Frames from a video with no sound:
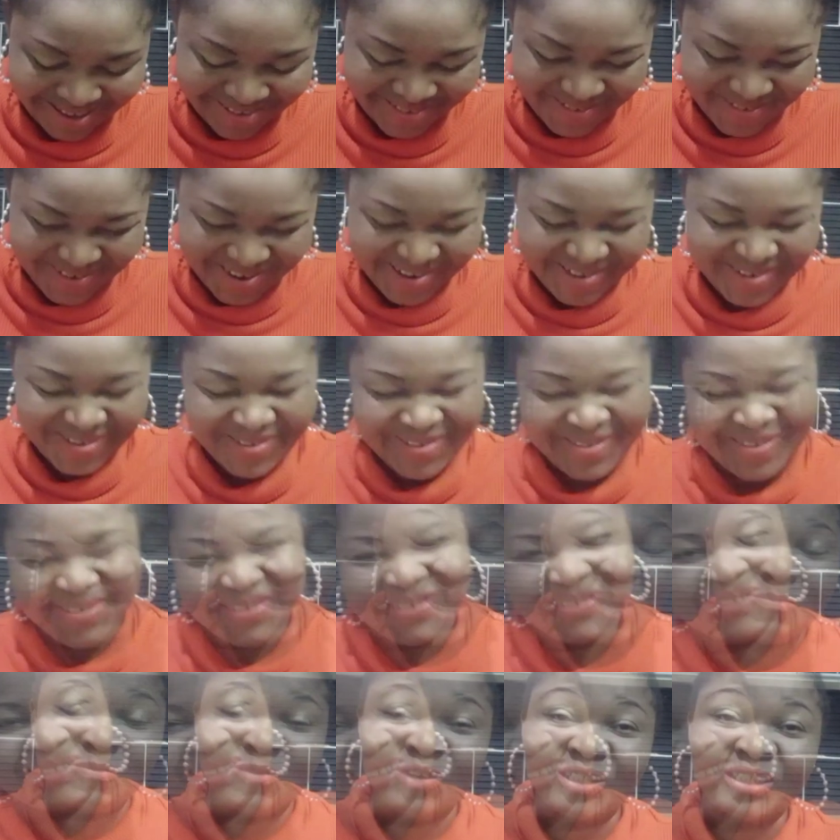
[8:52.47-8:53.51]
You are your
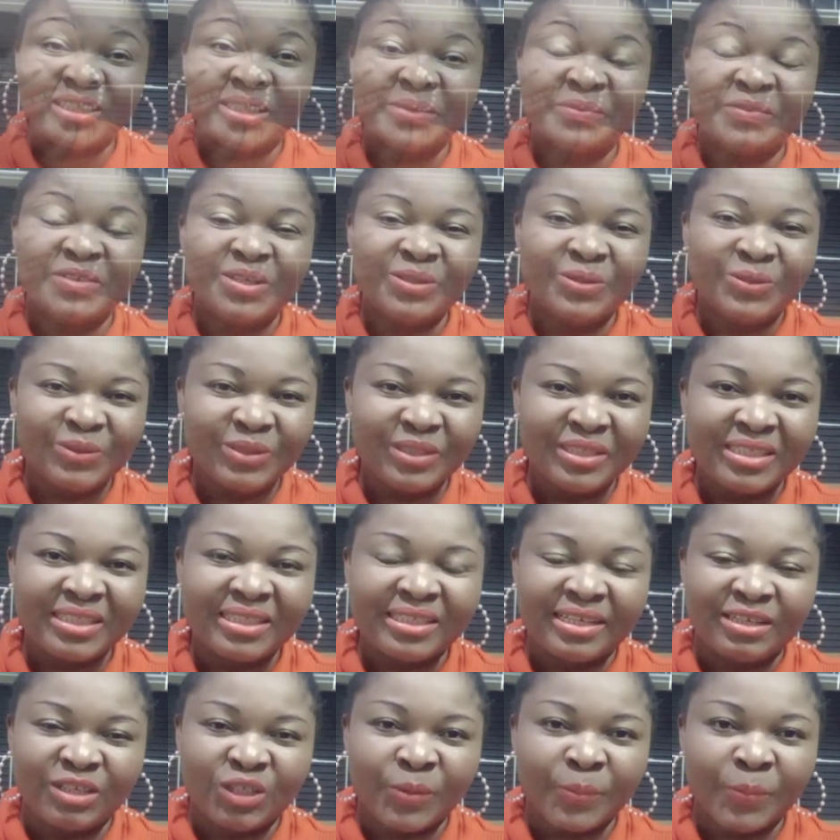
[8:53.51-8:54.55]
own. I'm just giving you
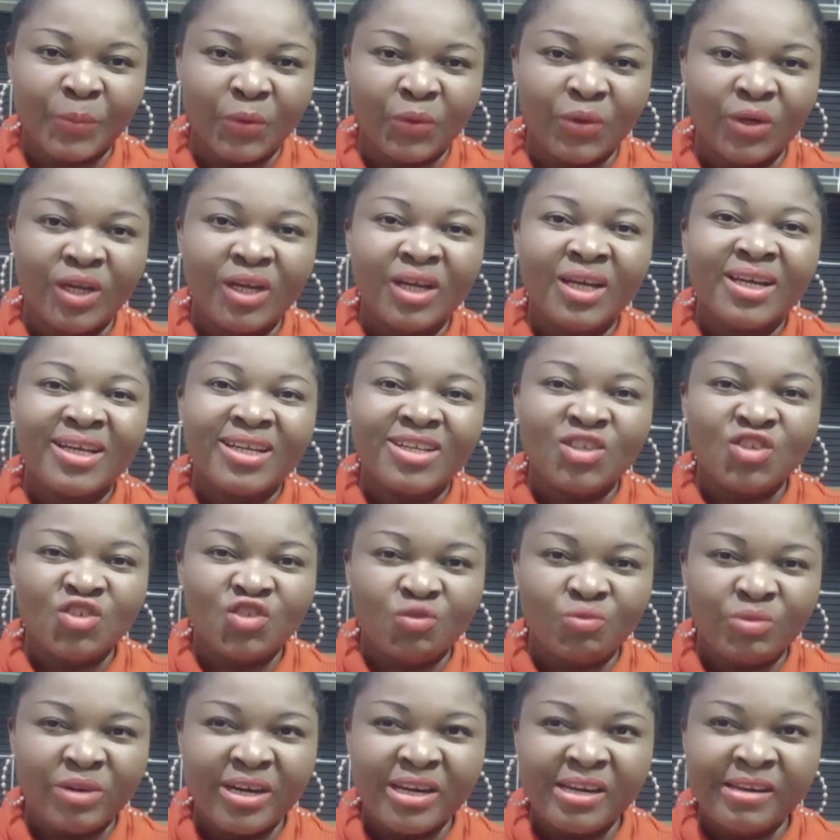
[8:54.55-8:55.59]
this principle.
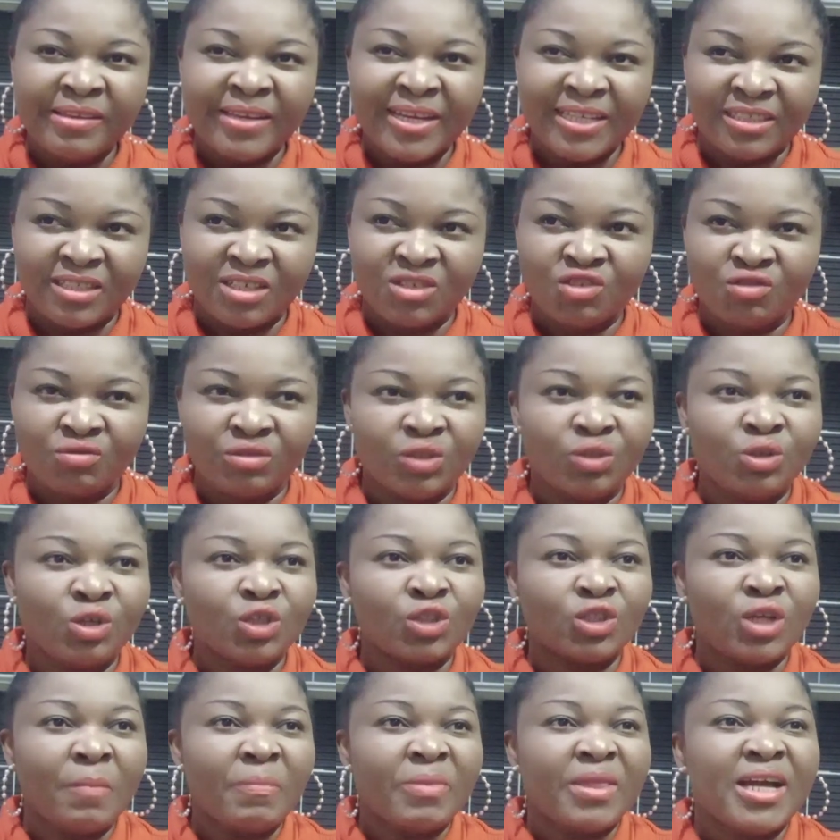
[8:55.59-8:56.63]
It's really necessary.
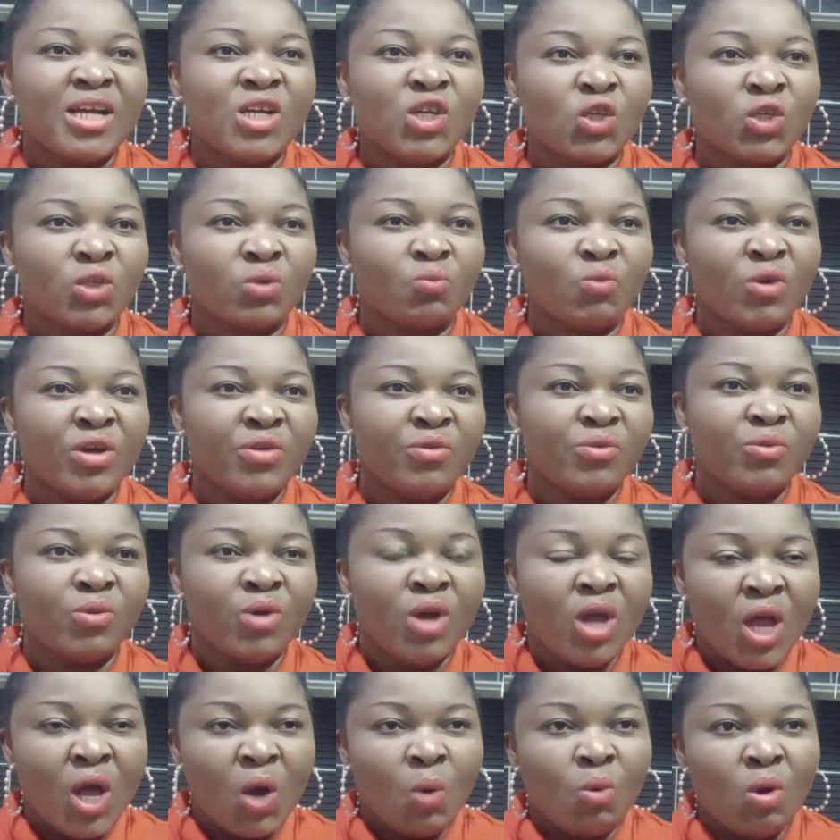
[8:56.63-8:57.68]
Though sometimes when
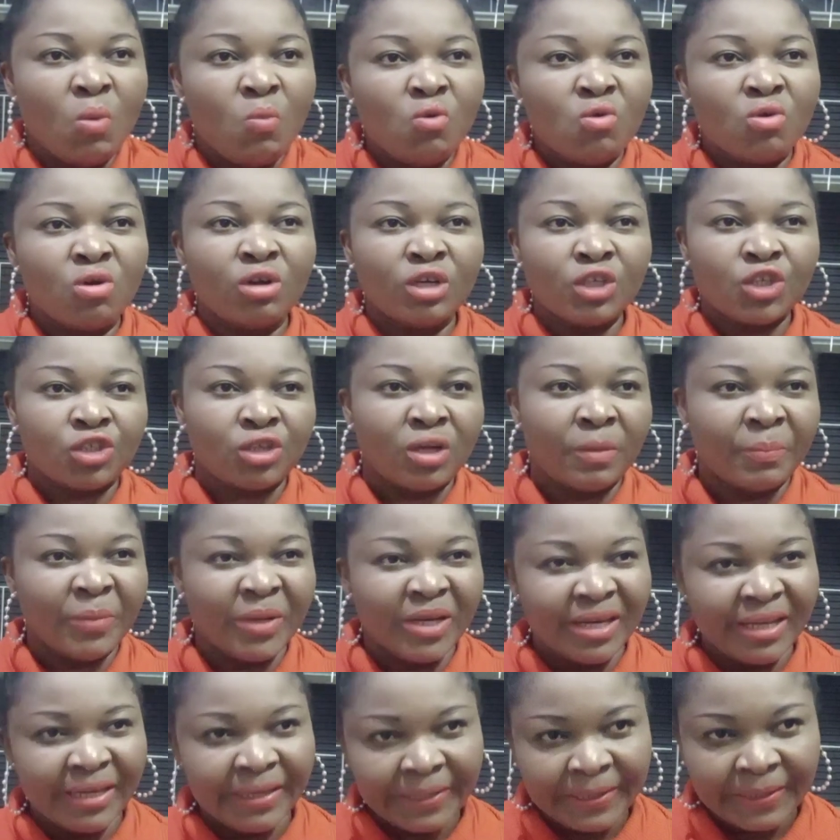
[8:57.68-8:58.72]
we go
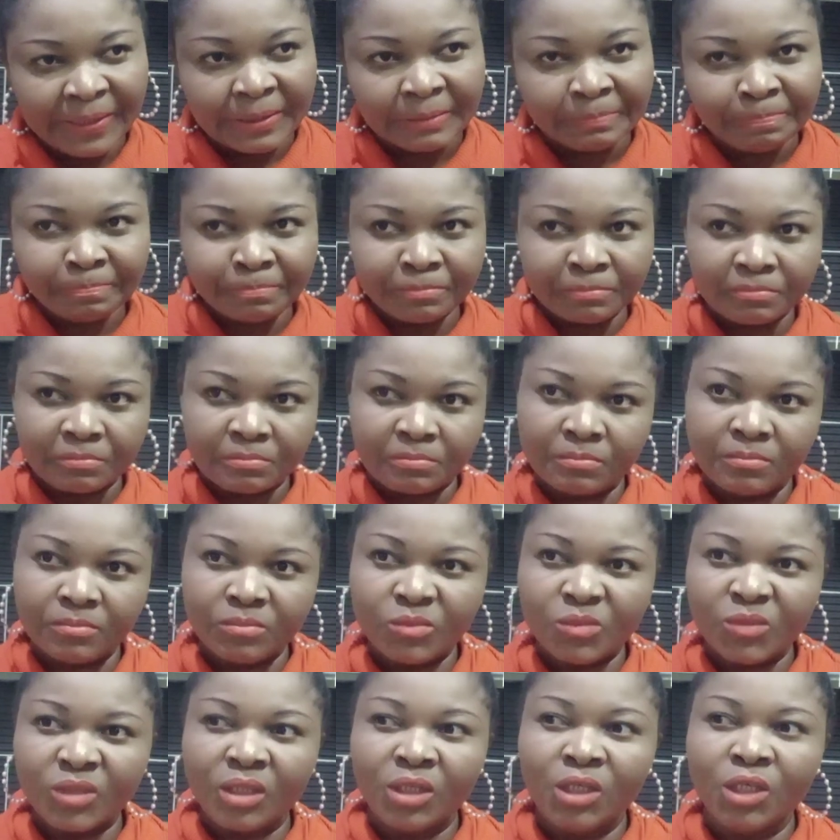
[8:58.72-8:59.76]
shopping here,
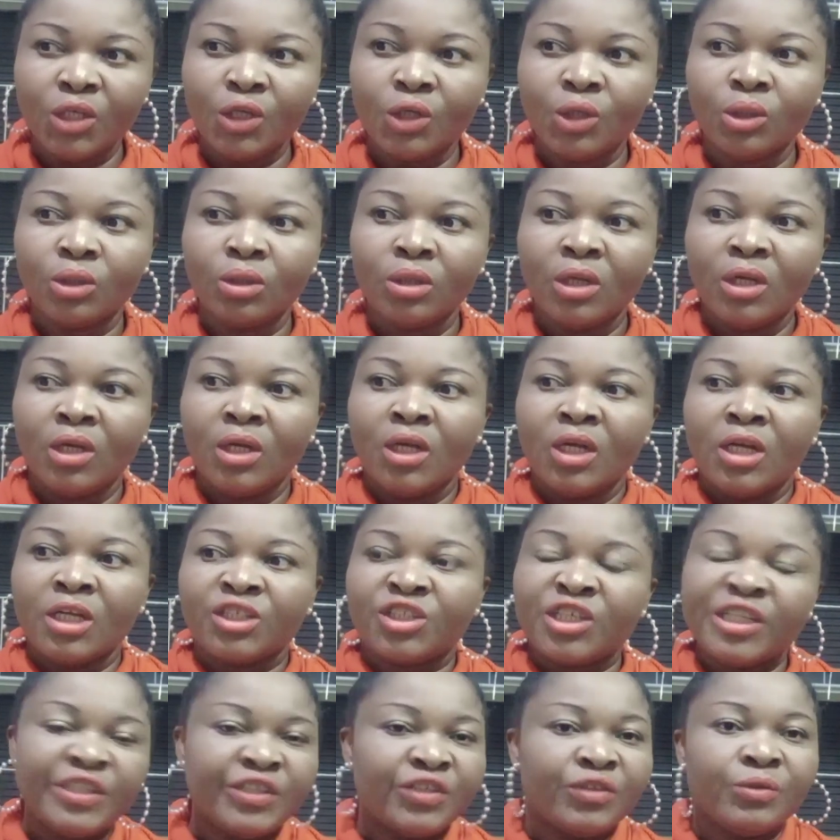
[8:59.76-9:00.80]
you know,
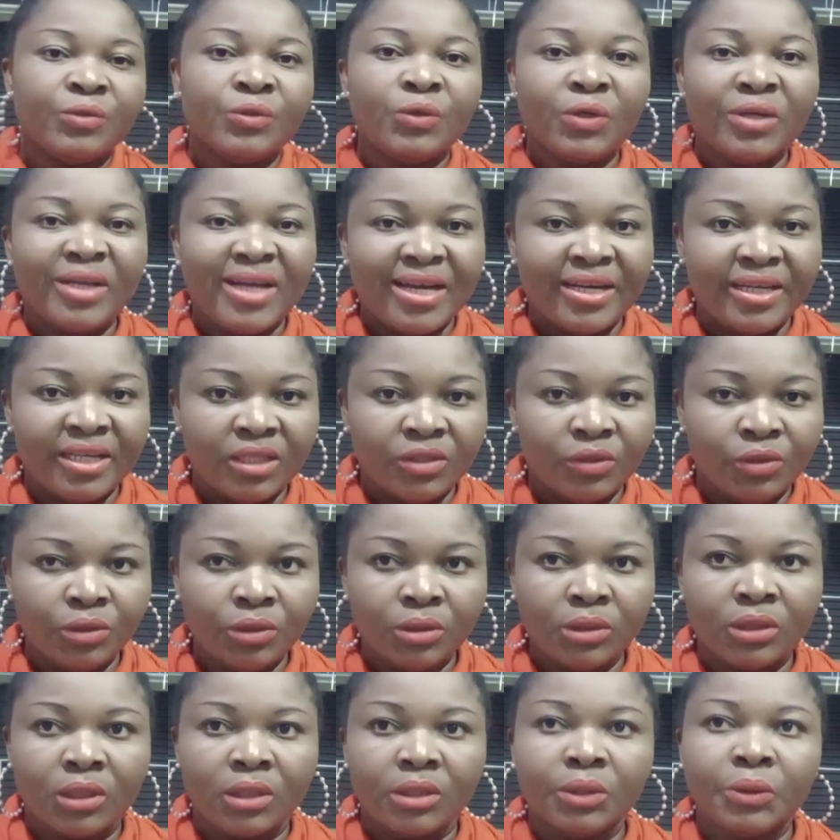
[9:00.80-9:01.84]
things you know that they
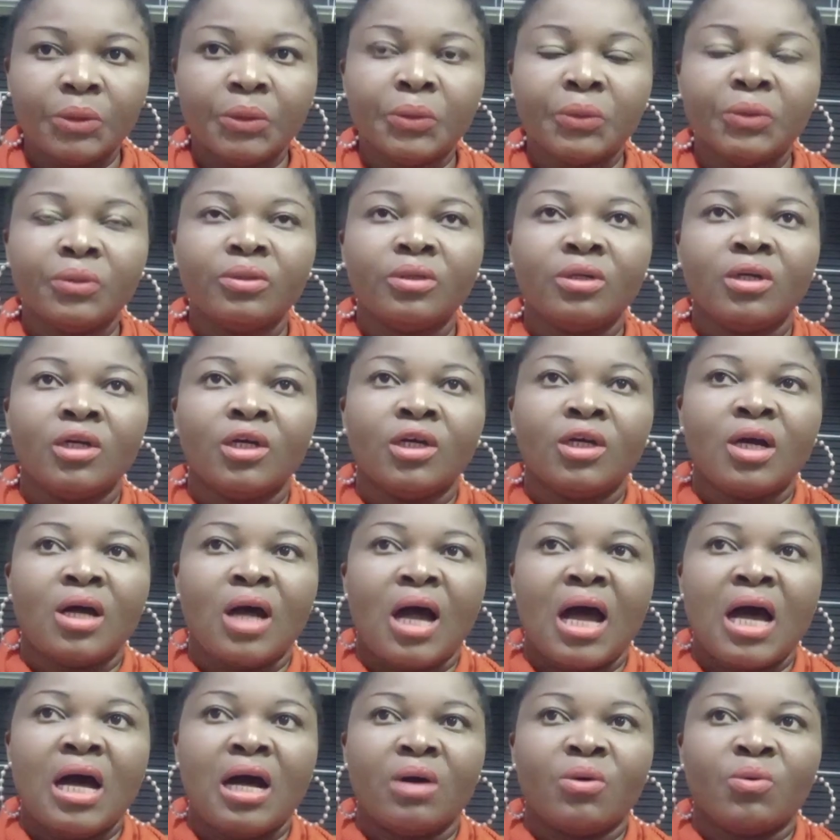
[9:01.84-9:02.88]
do not know,
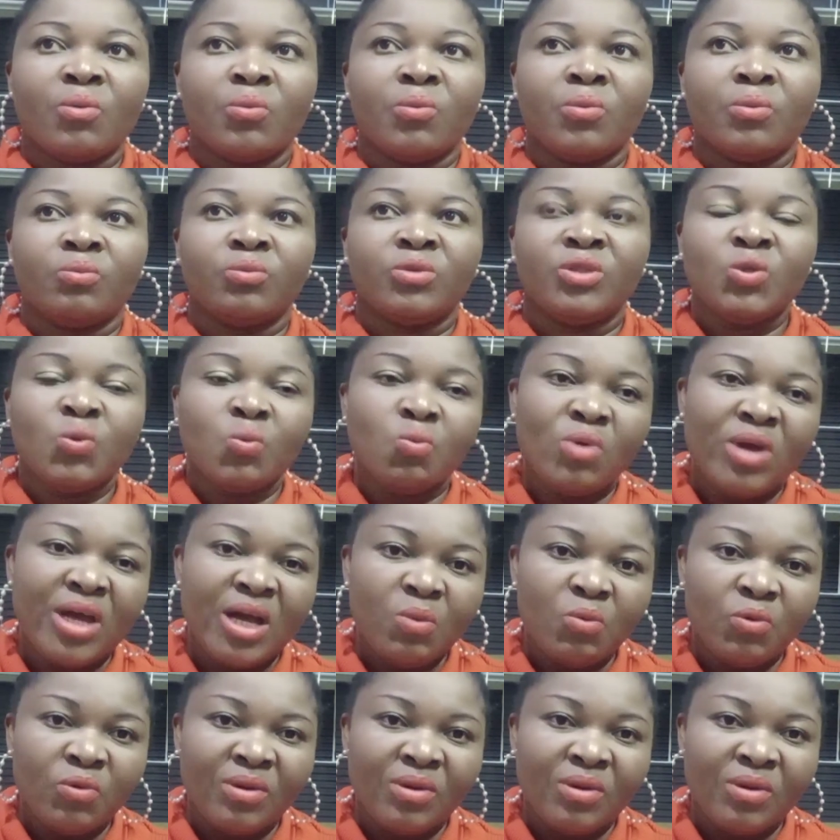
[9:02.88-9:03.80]
the way